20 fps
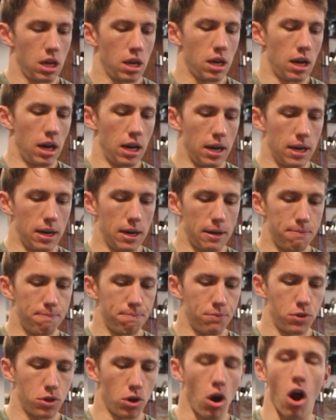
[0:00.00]

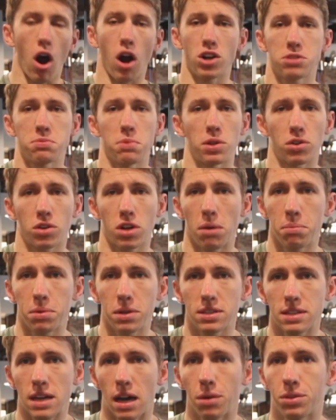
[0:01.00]
There are some other
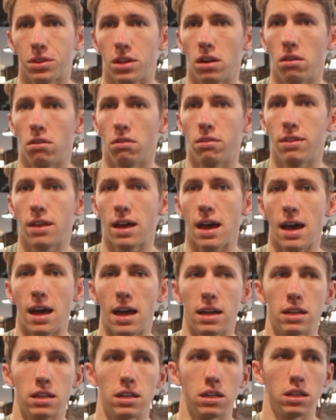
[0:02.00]
companies out there
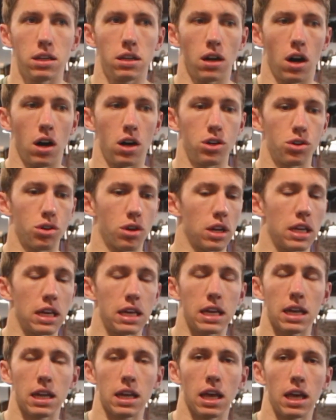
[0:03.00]
that you're going to
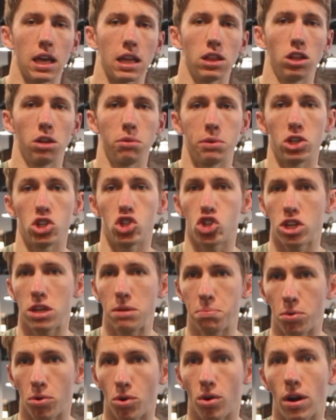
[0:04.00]
get a little bit
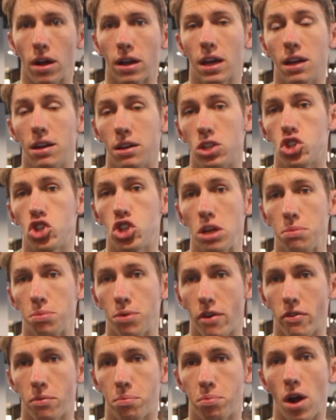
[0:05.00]
cheaper, again,
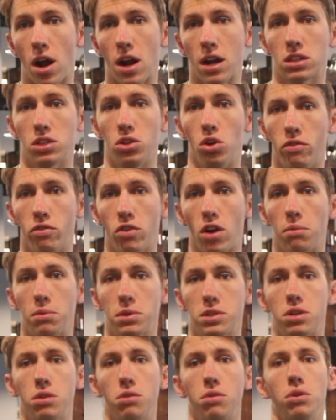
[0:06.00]
cheaper of a product and overall
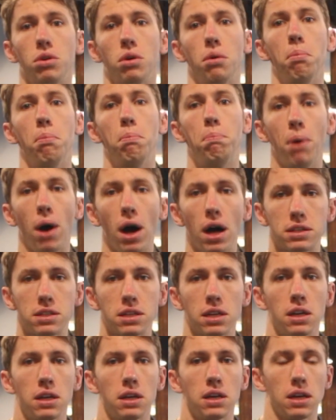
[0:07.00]
material,
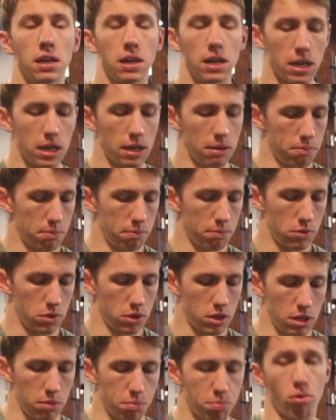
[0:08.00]
but
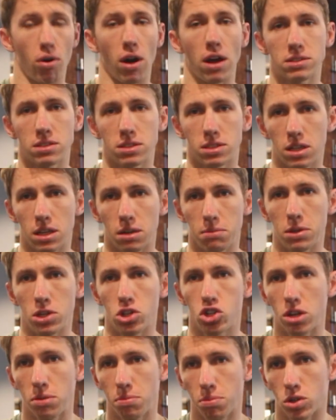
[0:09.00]
the price is going to be
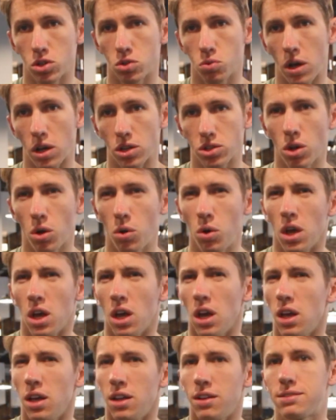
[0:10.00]
cheaper as well. So
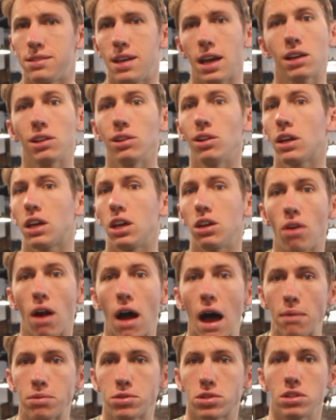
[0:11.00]
take a look at your
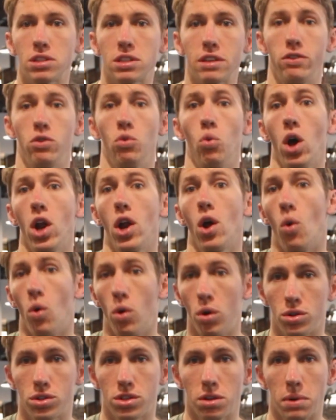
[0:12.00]
options. If you want to
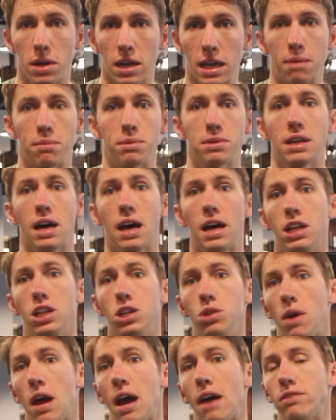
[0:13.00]
order some on Amazon
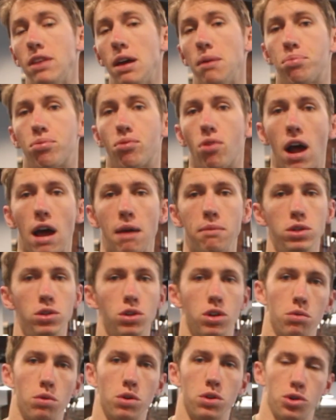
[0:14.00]
and you have that Prime and
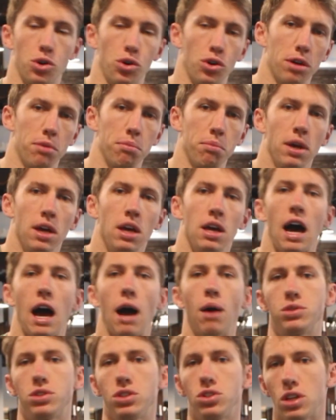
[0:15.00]
you can return them,
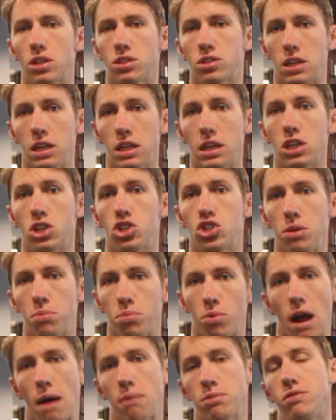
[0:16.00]
I would suggest getting a
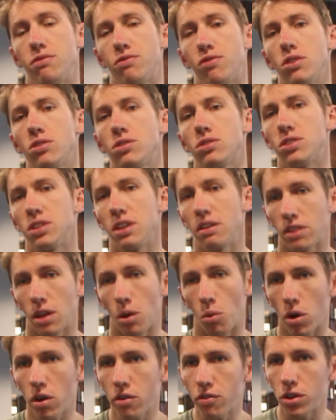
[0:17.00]
cheaper option first, see if they
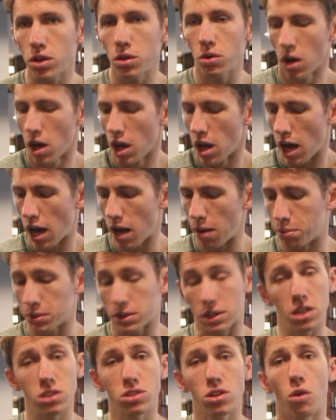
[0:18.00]
work for you.
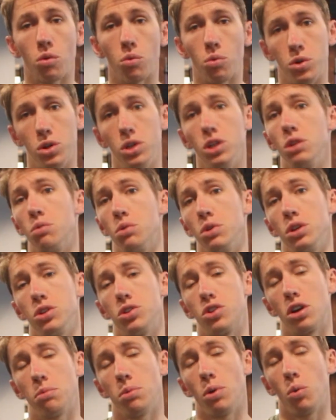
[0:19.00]
But these are really, really
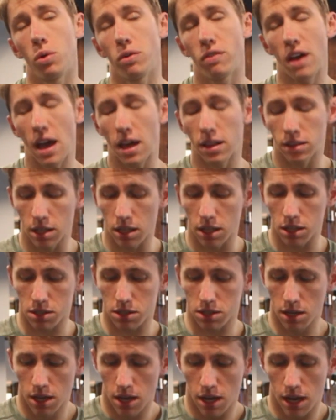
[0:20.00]
durable. We've had
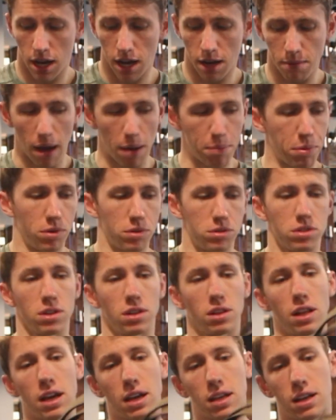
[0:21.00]
these. I
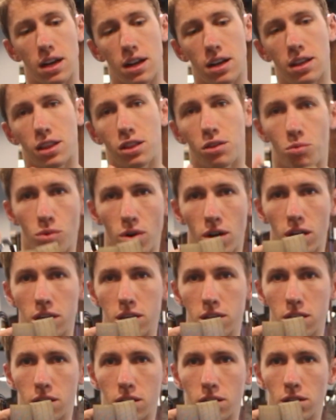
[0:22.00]
personally like kind of like the
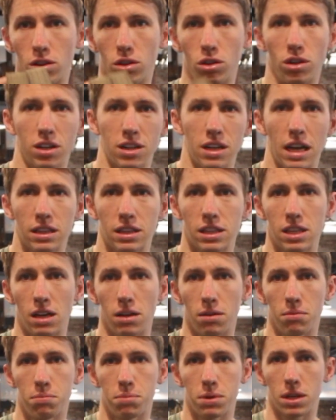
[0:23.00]
rugged look, not
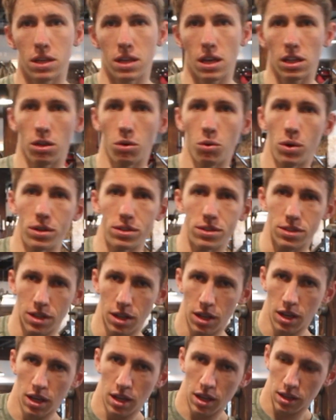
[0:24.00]
the big yellow
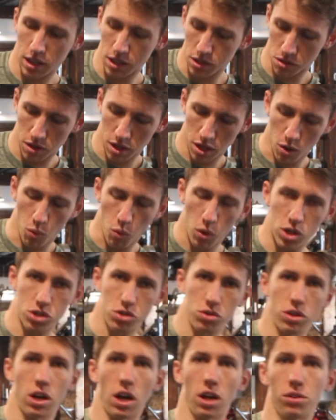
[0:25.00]
ones. These are the
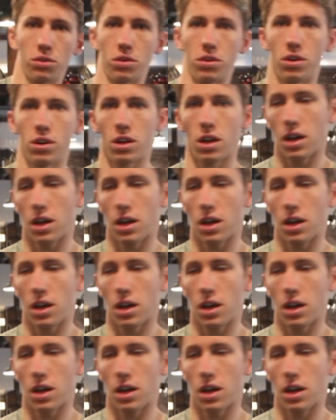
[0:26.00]
original color